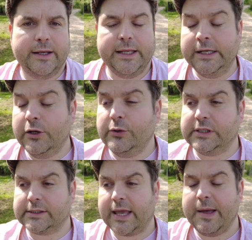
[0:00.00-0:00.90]
And he
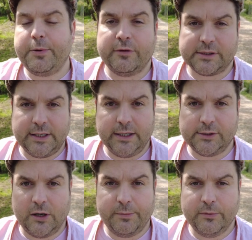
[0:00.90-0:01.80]
uses Kepa as the
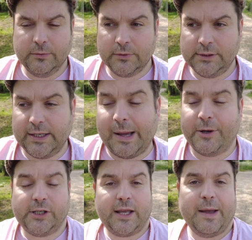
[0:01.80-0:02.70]
example. He said, How
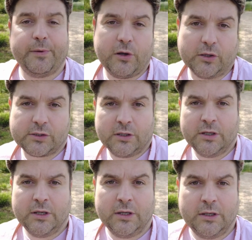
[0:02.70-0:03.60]
much did Kepa cost?
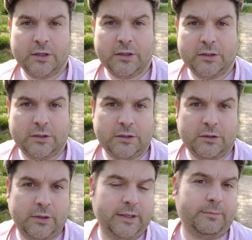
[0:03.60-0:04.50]

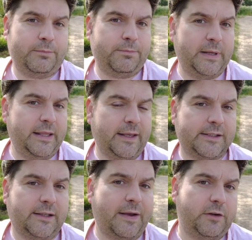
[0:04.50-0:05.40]
Right? He thinks
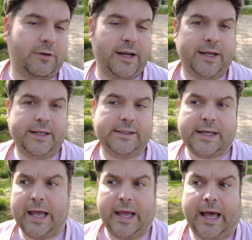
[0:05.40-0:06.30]
that David Raya is
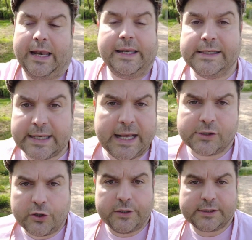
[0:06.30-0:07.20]
at least as
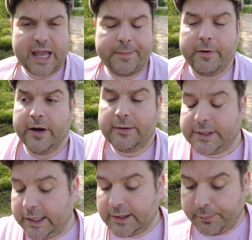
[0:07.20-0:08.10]
good as Kepa, and I
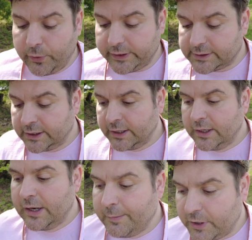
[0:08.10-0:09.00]
take the point.
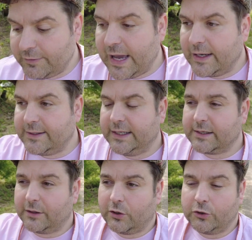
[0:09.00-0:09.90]
But the reality is
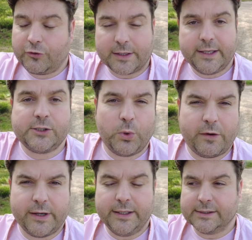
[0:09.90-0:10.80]
that the contract is
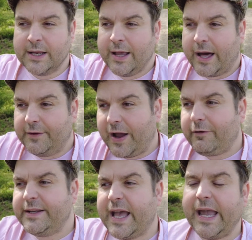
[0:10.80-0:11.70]
where it is. And if
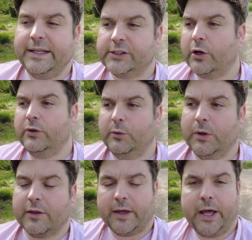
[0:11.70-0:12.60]
Harry Kane is only
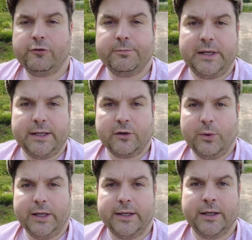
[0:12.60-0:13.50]
worth 100 million
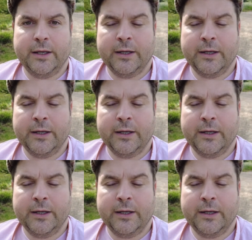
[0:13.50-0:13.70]
quid,